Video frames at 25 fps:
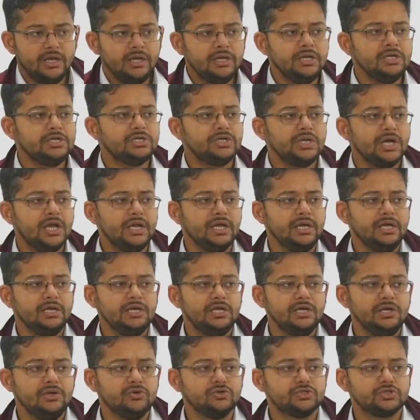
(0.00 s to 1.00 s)
Initially
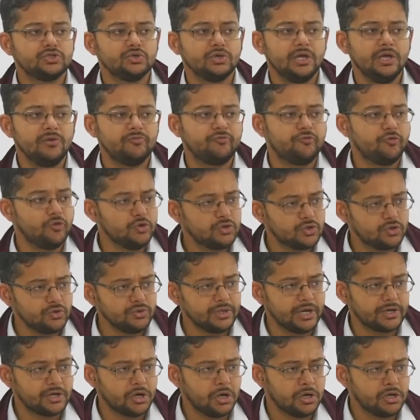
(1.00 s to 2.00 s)
he used to give food to
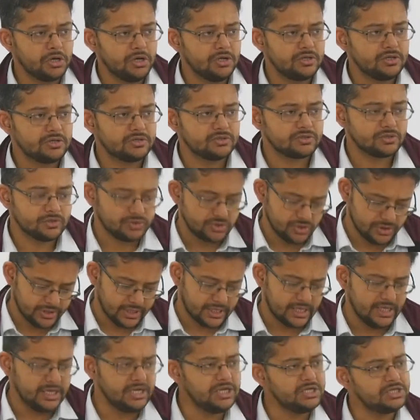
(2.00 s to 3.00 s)
the dog. So the
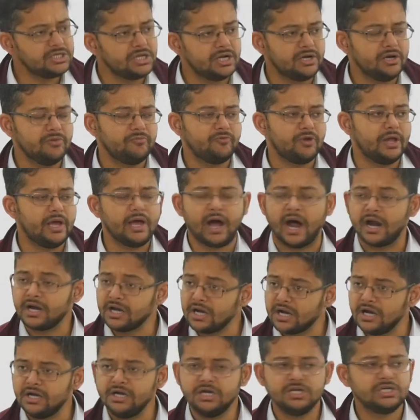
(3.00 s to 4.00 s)

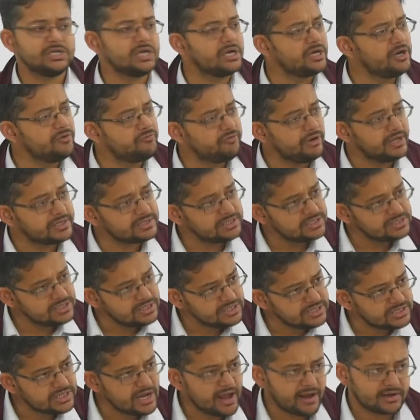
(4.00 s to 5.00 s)
unconditioned reflex is
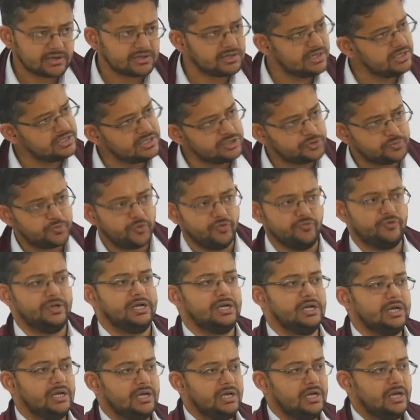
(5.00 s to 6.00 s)
intact, it is proven.
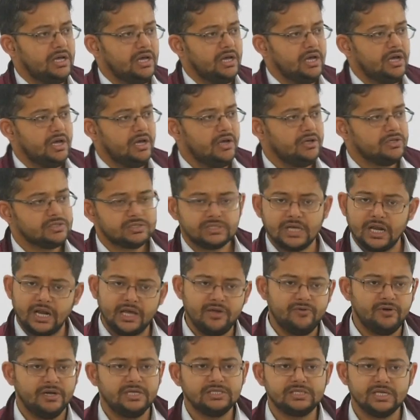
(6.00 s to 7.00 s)

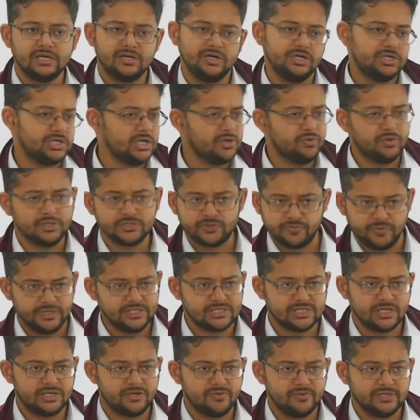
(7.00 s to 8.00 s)
Salivary secretion was
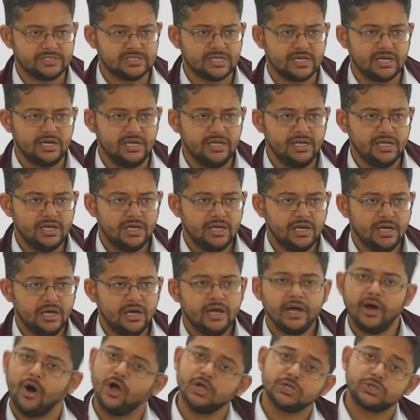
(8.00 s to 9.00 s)
measured basically.
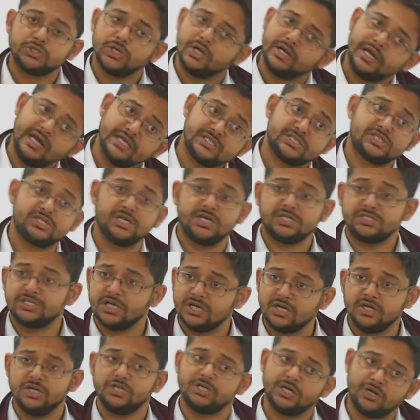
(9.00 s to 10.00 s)
Also gastric
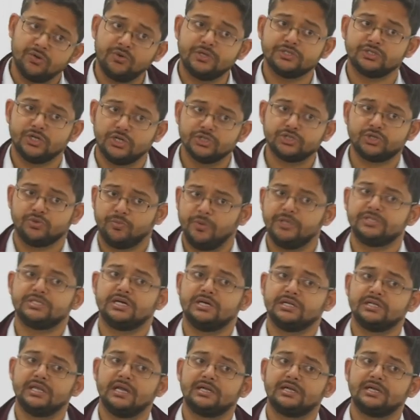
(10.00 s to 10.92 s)
secretion was also measured.